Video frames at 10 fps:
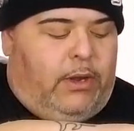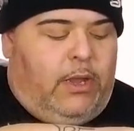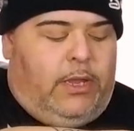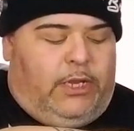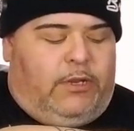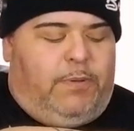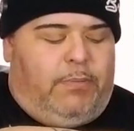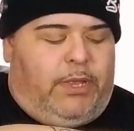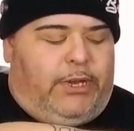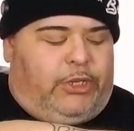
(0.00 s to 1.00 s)
This is
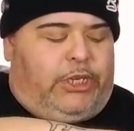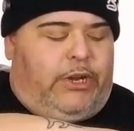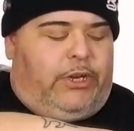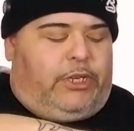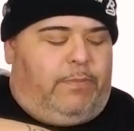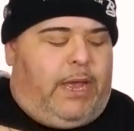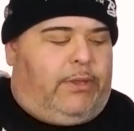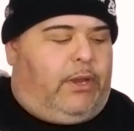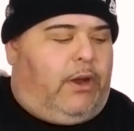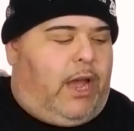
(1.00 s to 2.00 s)
people that are serious
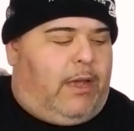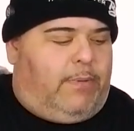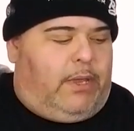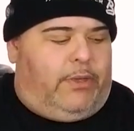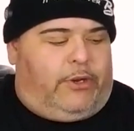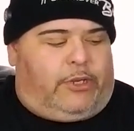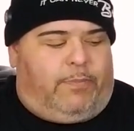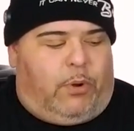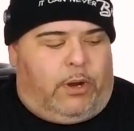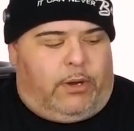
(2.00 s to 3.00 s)
about their hobby, their
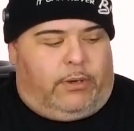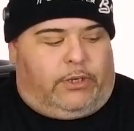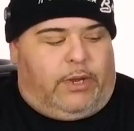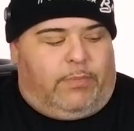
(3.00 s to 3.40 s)
sport.